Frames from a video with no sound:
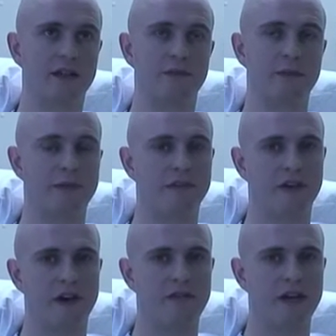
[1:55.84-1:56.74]
maybe
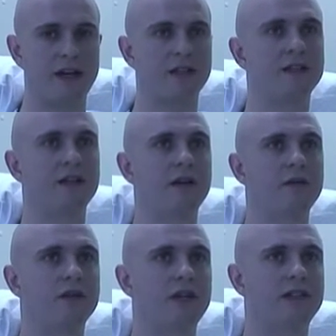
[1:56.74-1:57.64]
5 days, I
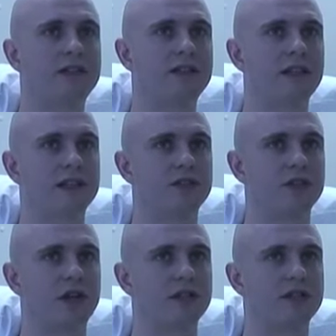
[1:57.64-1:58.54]
was on anti-sickness
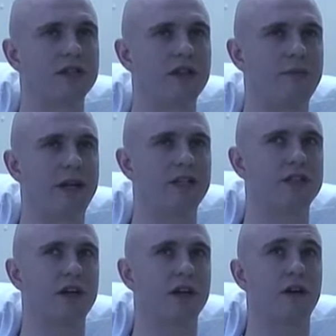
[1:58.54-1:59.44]
drugs. I
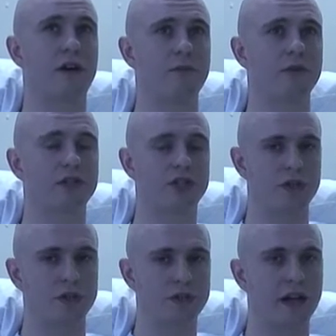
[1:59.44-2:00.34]
got home on the
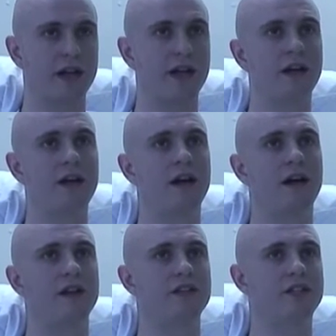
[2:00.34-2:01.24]
Tuesday
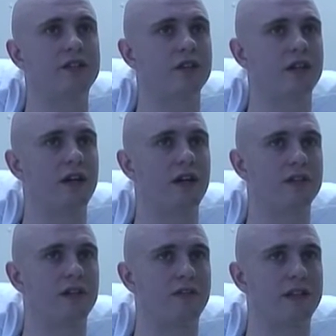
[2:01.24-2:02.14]
and actually took the
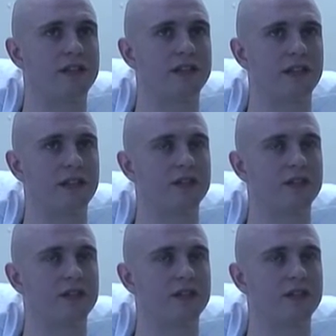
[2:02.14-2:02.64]
last lot of anti-sickness